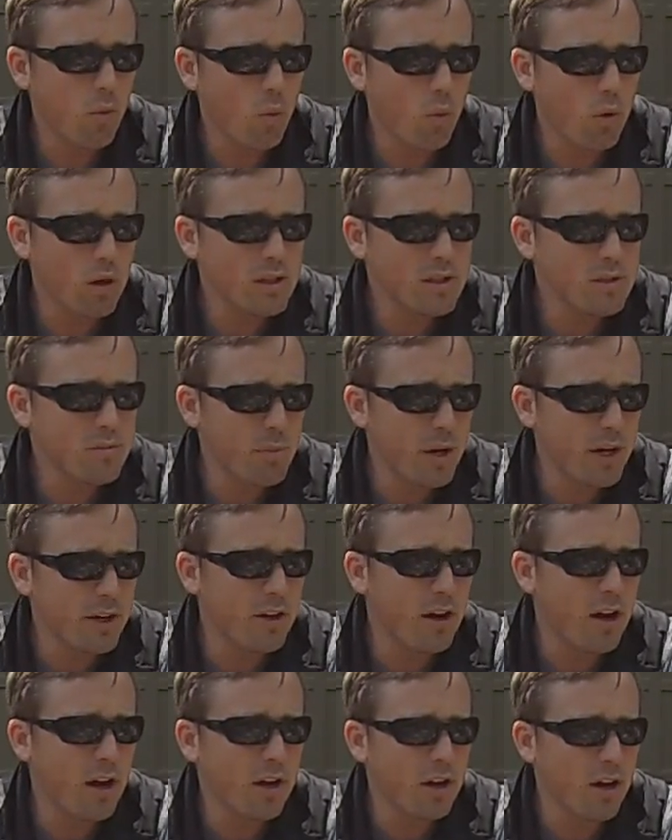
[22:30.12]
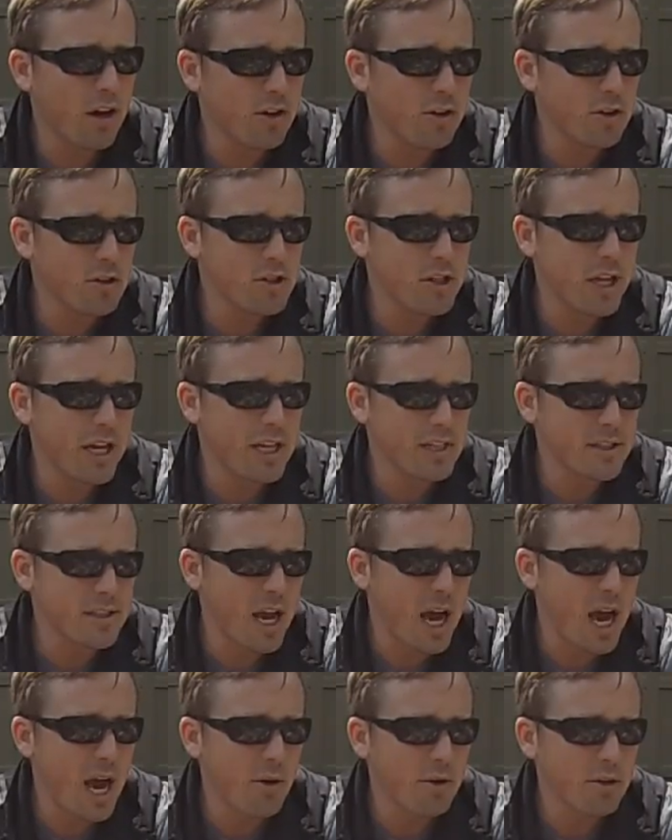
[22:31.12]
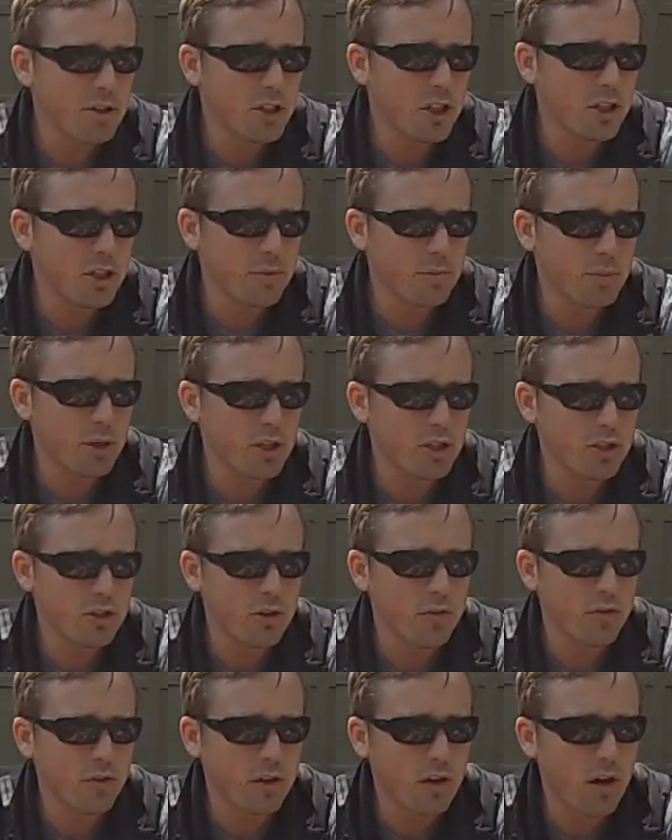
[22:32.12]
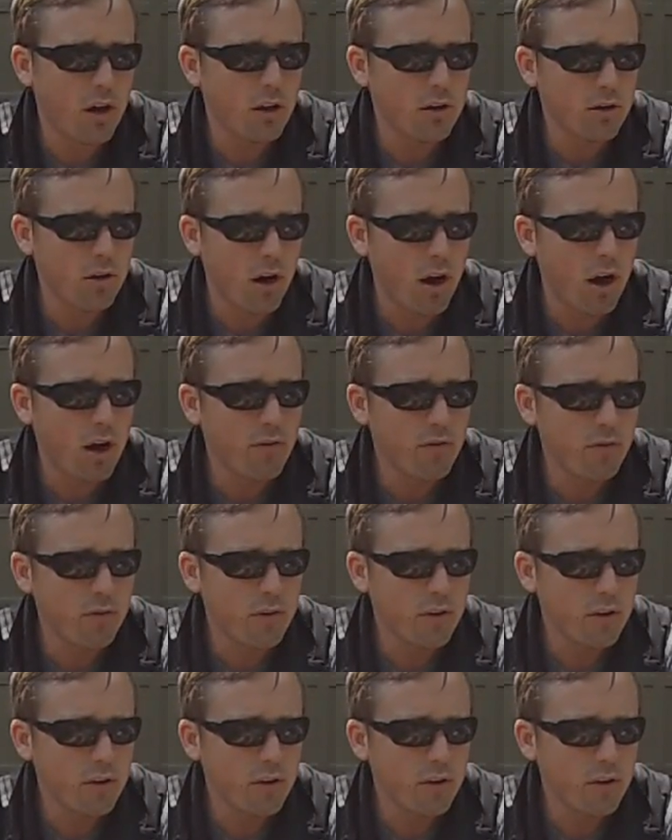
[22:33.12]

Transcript: Once my dog understands how to shut the pressure of the collar off